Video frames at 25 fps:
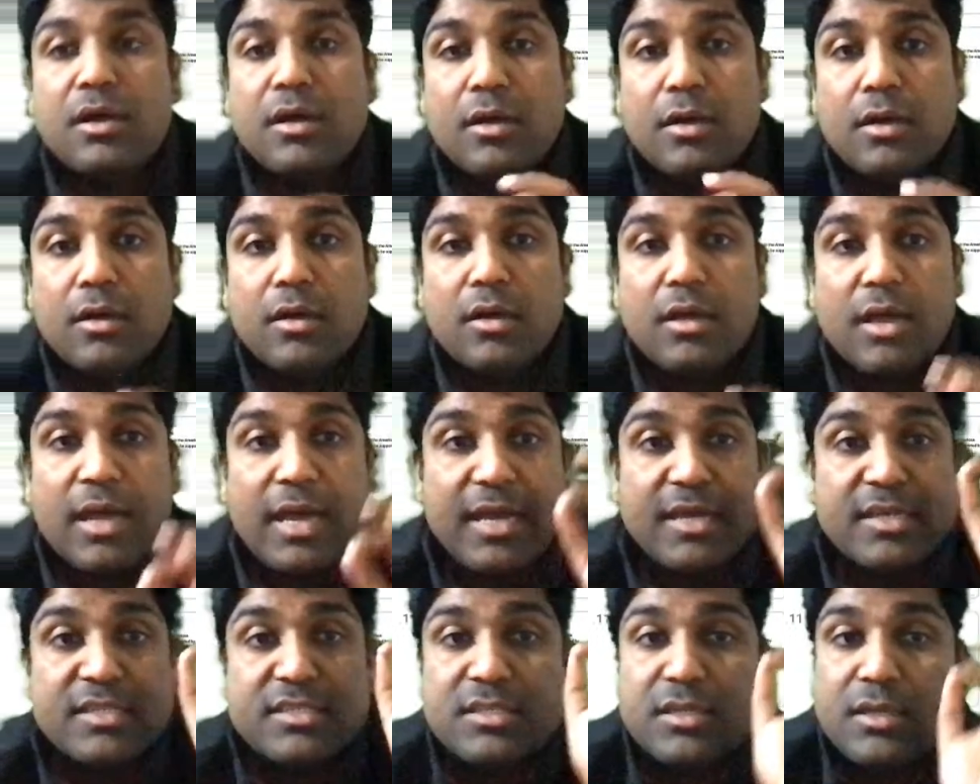
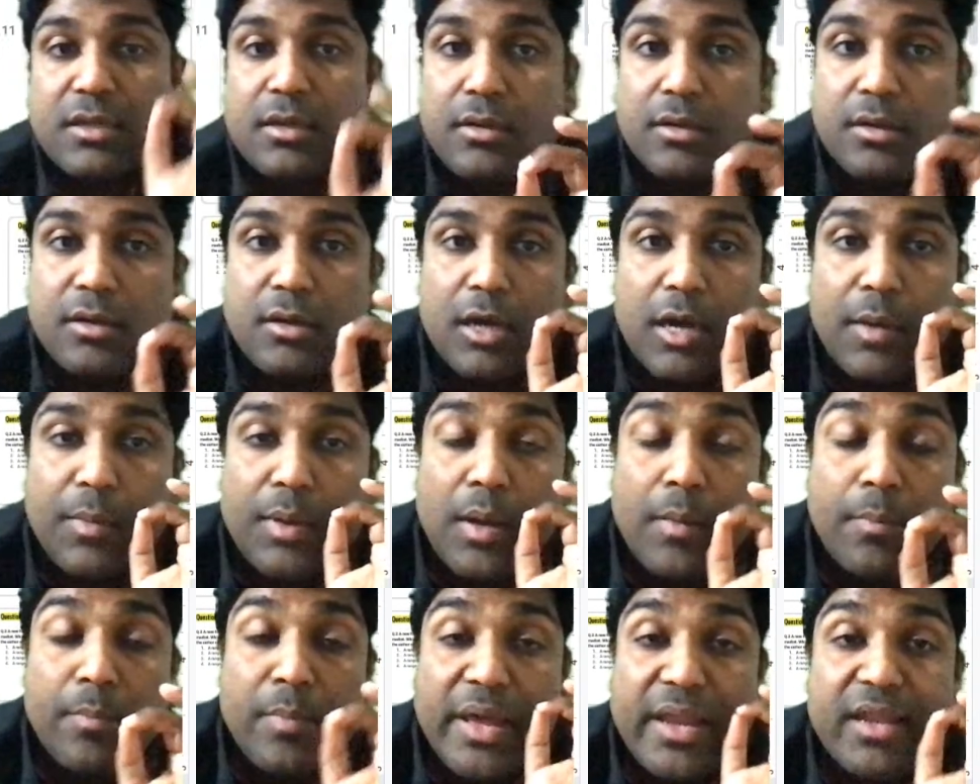
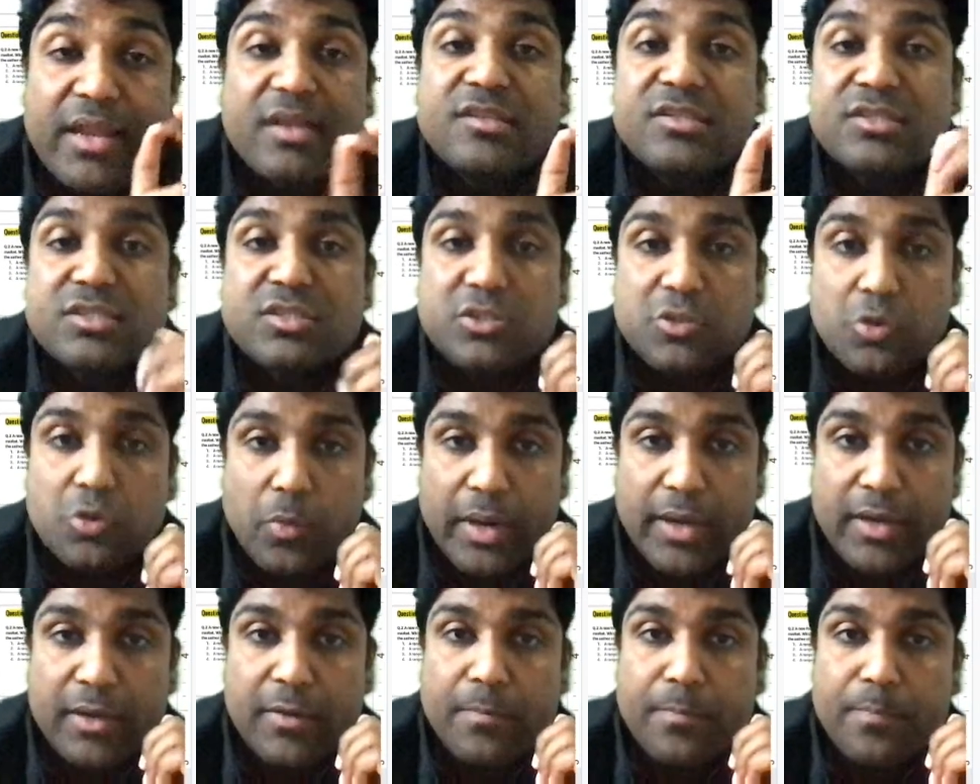Americans know
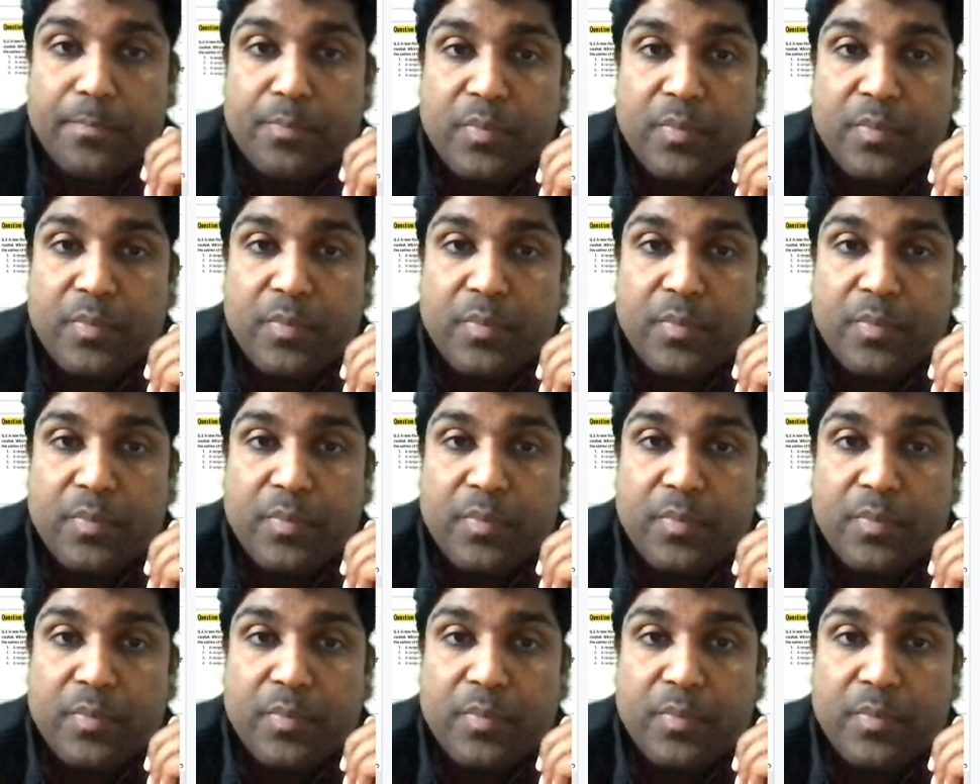it.